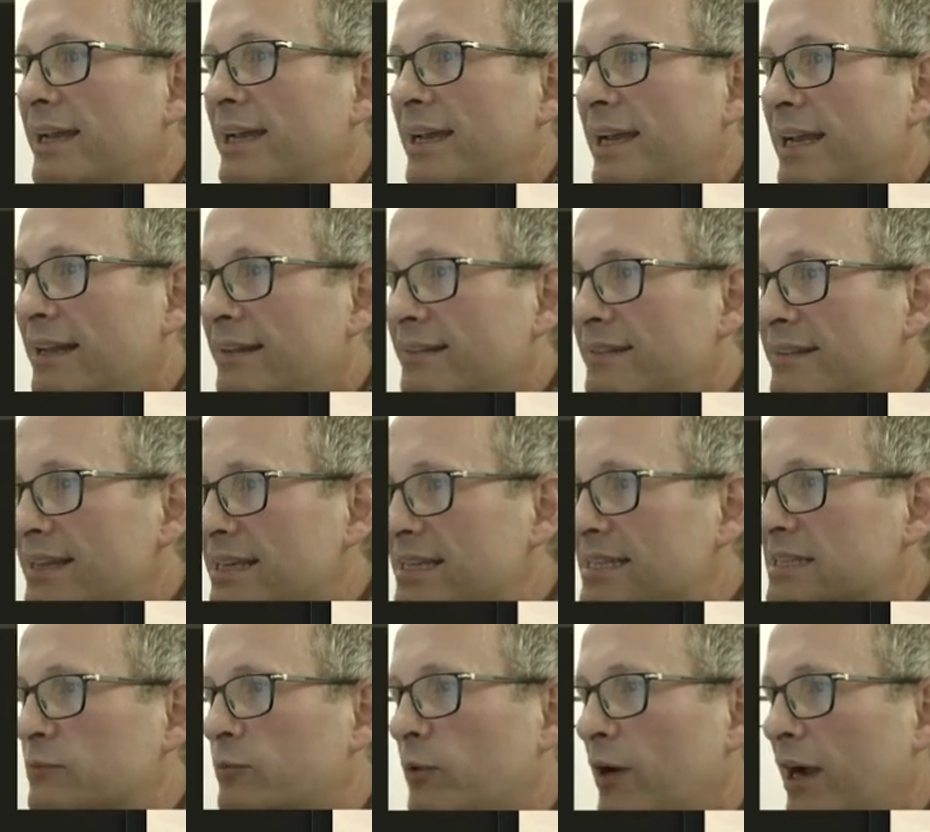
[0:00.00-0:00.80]
in
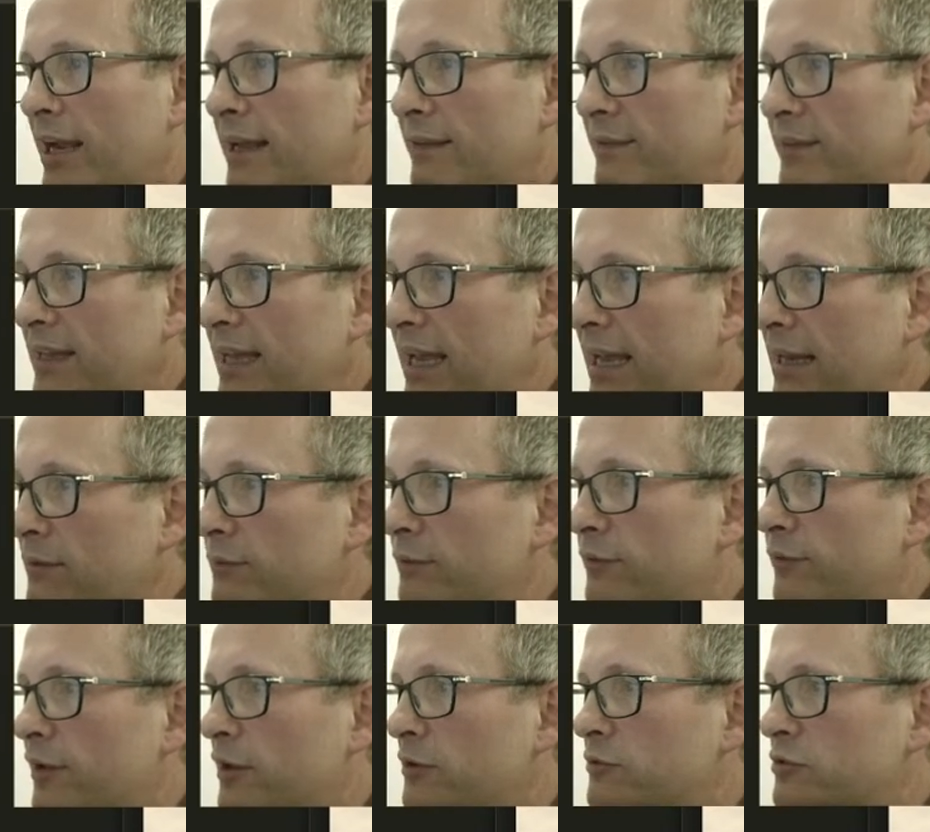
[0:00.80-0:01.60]
this way, the
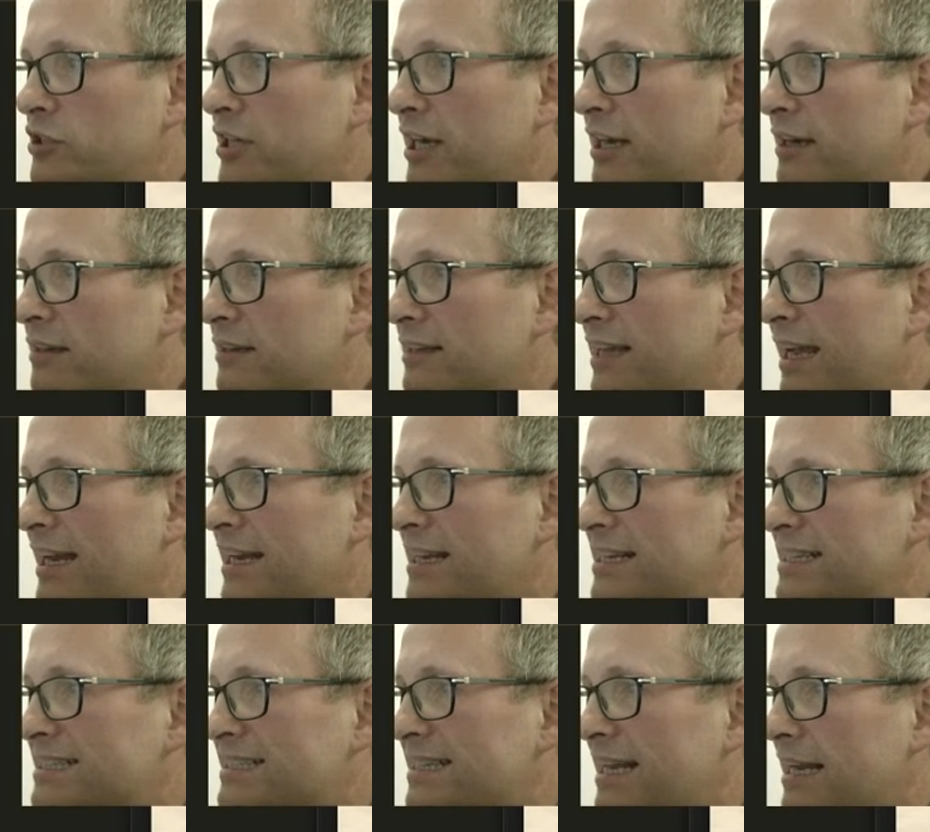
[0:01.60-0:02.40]
inflow channel can
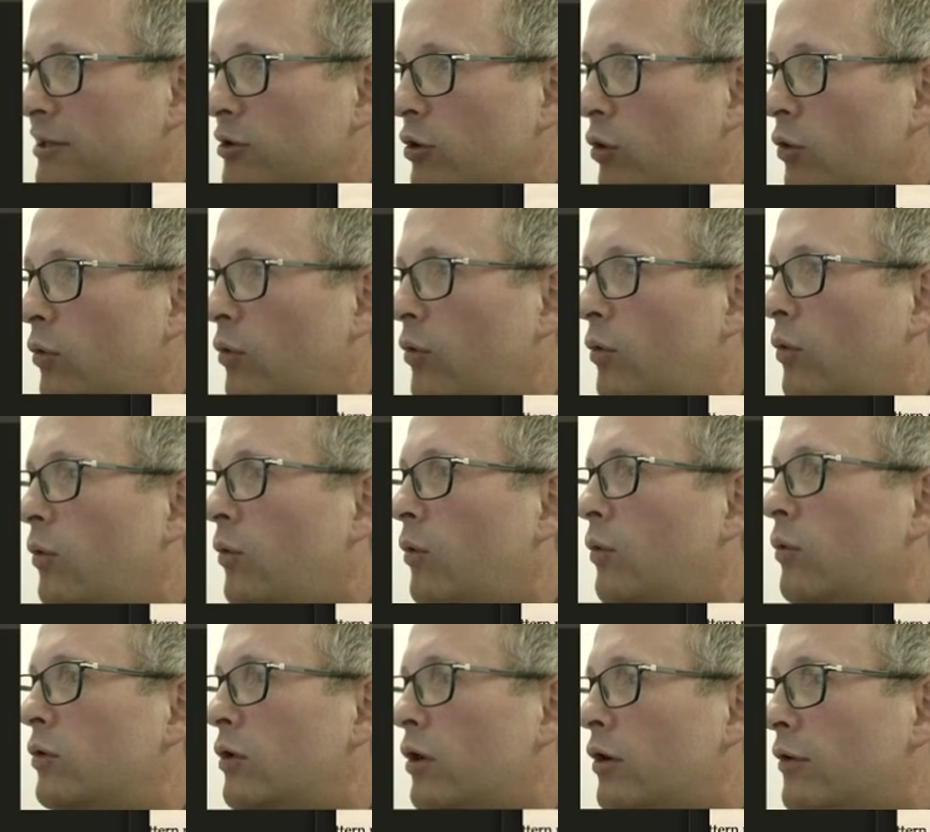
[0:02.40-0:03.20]
extend
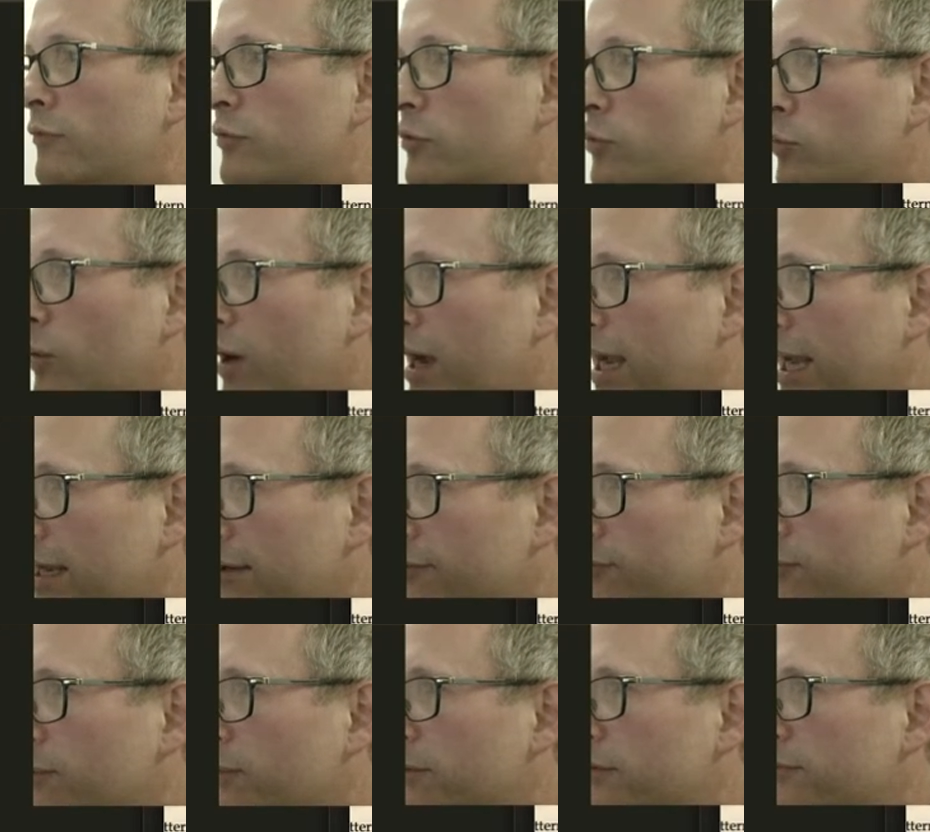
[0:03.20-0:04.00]
all of the way
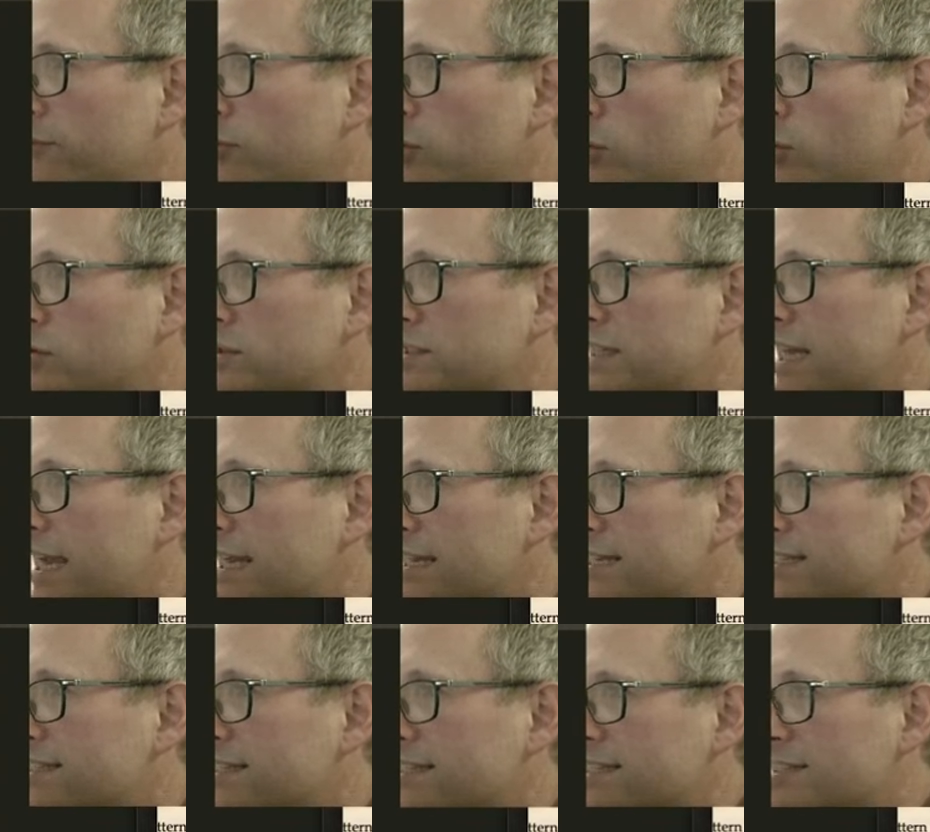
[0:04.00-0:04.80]
from the
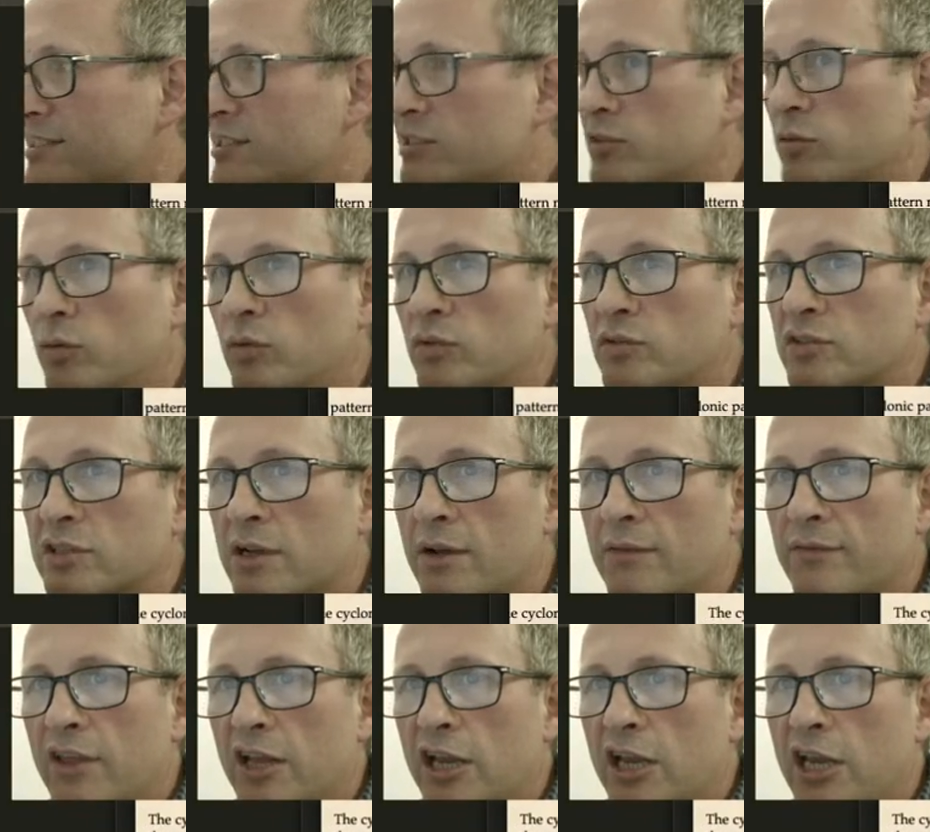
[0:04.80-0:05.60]
vortex to the source
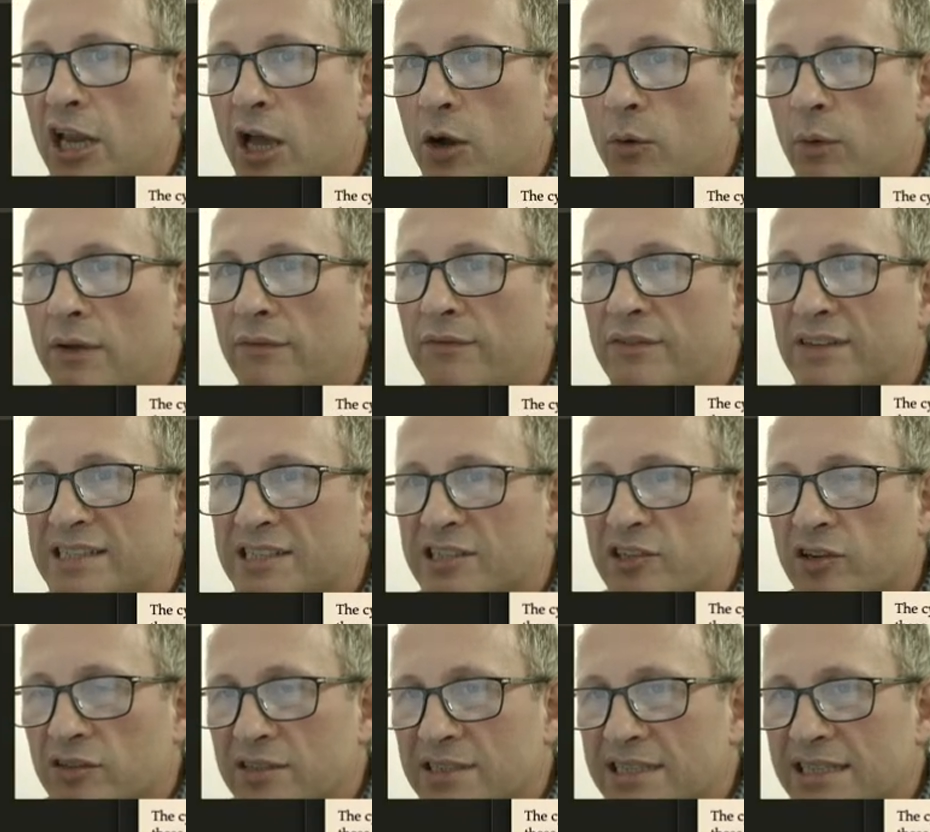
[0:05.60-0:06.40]
of the lower
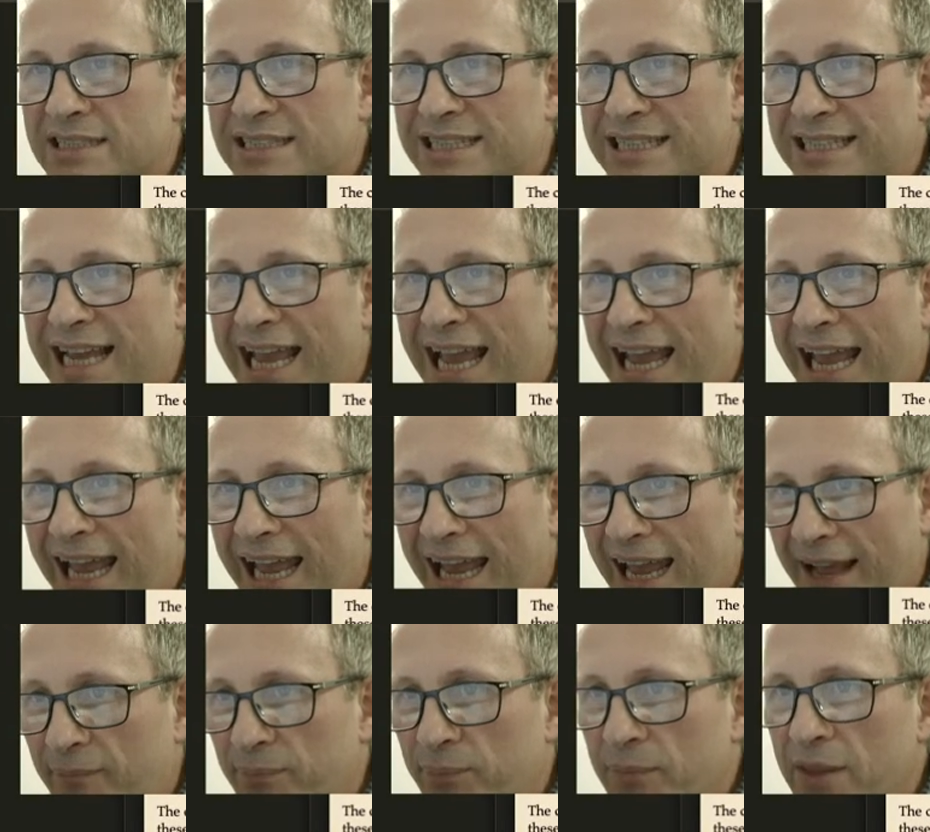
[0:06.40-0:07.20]
viscosity
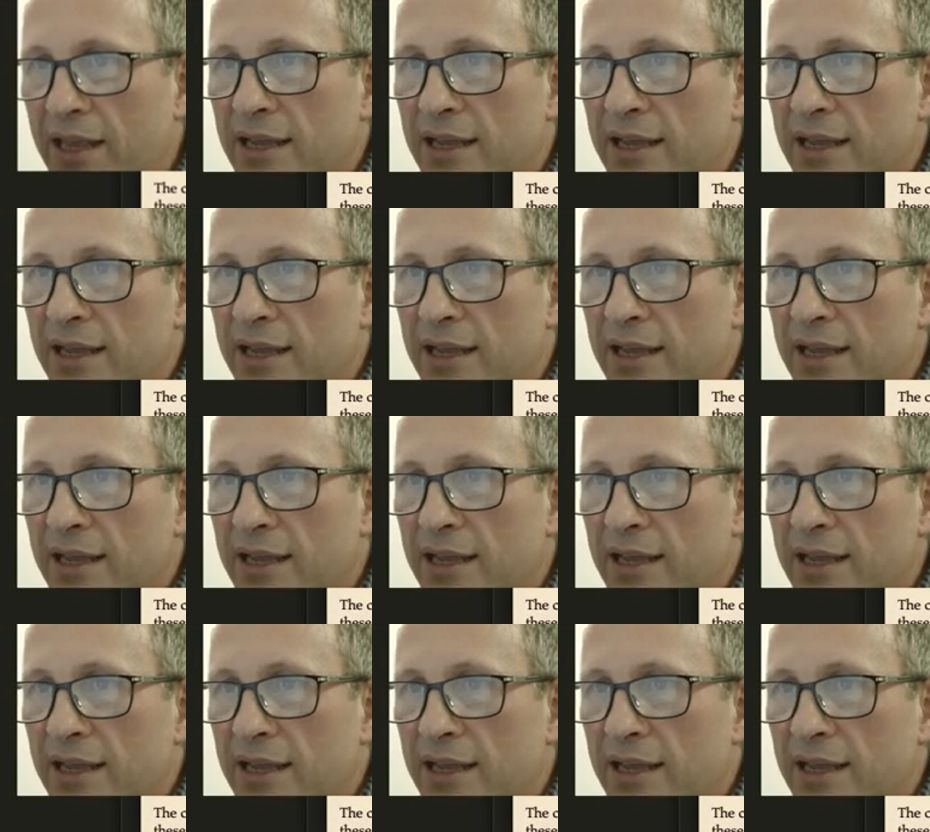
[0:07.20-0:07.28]
air,